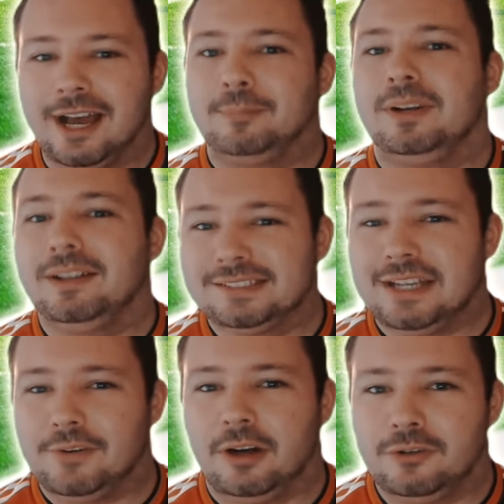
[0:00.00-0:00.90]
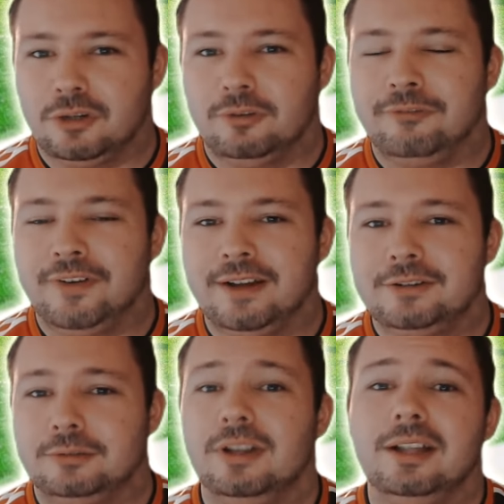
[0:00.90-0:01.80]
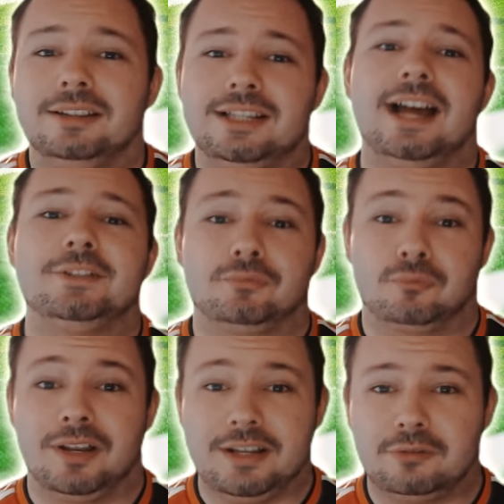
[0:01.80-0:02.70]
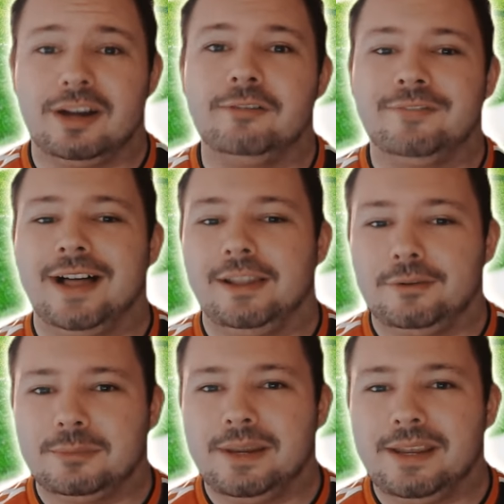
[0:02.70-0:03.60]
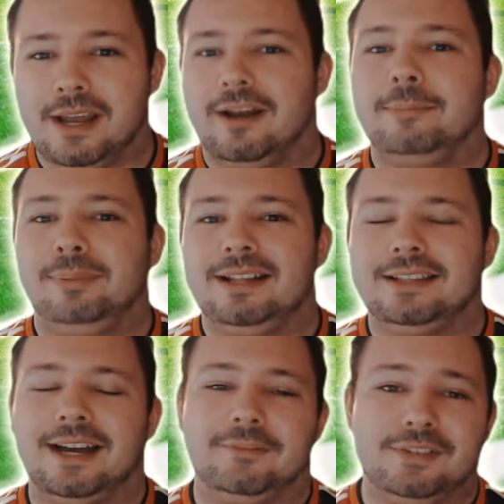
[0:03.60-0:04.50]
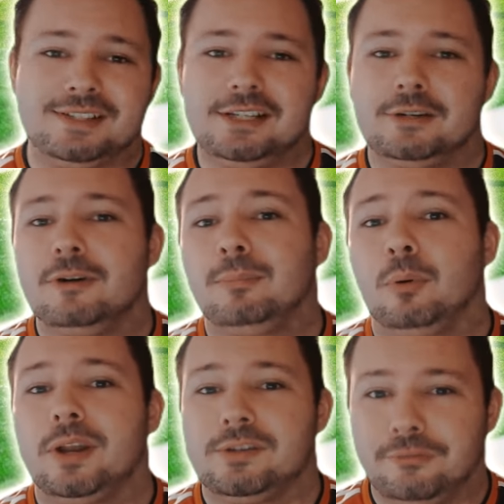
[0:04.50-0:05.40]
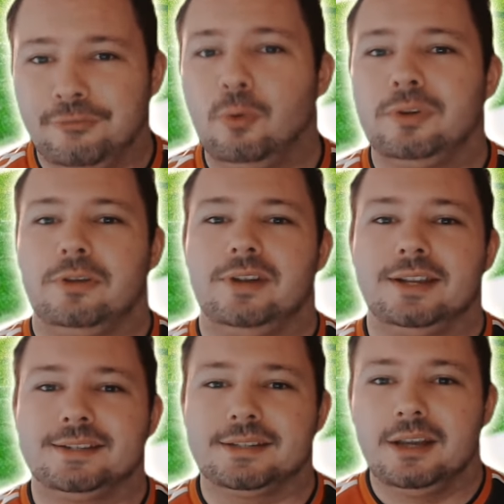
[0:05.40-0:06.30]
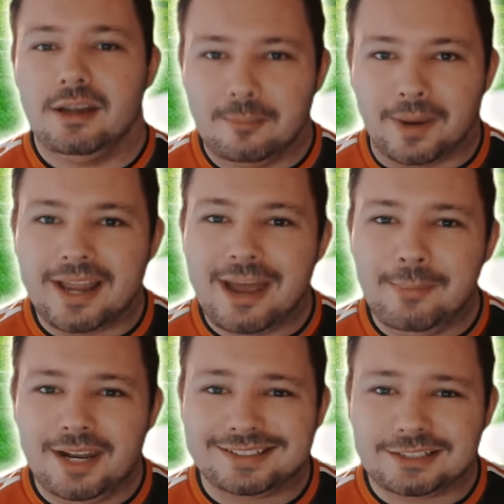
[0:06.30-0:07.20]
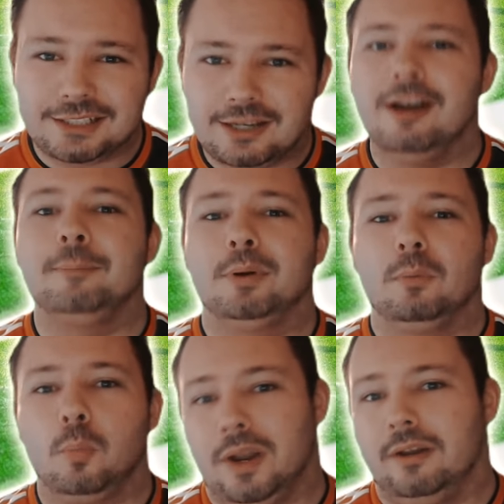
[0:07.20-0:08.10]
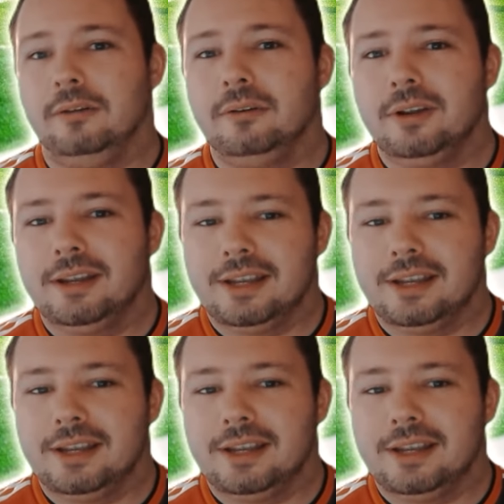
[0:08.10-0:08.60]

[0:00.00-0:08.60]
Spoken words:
at plus 700 on FanDuel. That's really great value to me, and I played that for 0.4 units. My MLS Cup winner